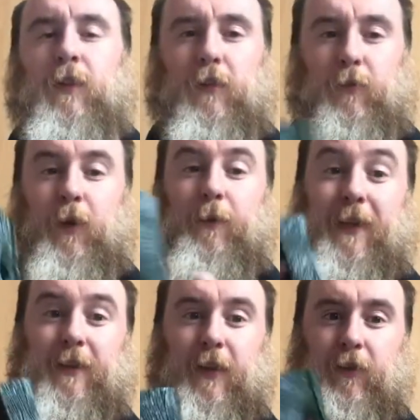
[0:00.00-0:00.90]
Well,
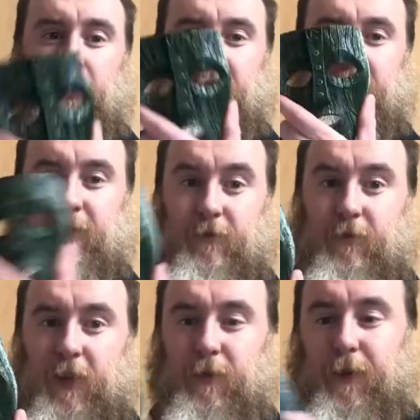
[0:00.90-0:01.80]
basically, I'm going to
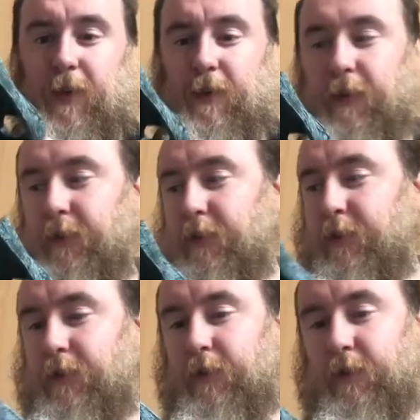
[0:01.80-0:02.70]
display this
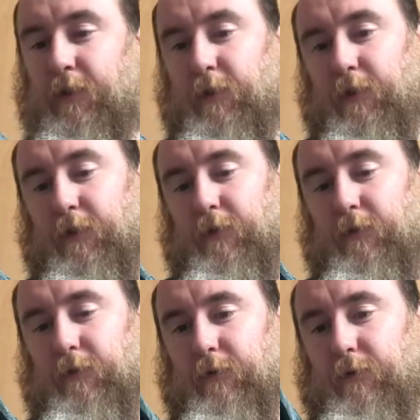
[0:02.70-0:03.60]

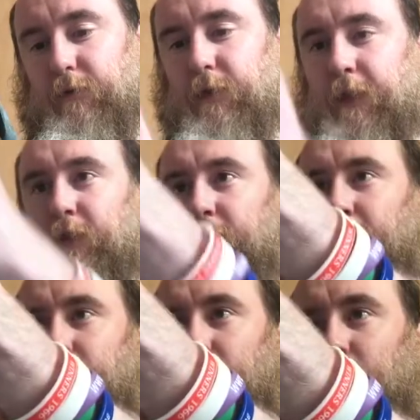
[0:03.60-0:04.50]
like on
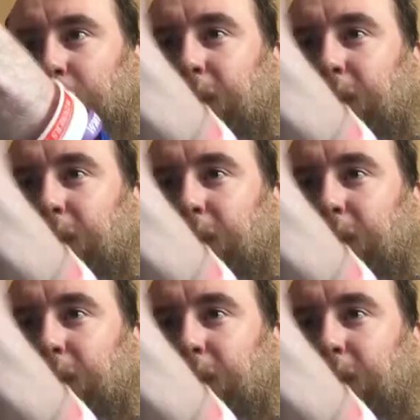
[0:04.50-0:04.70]
a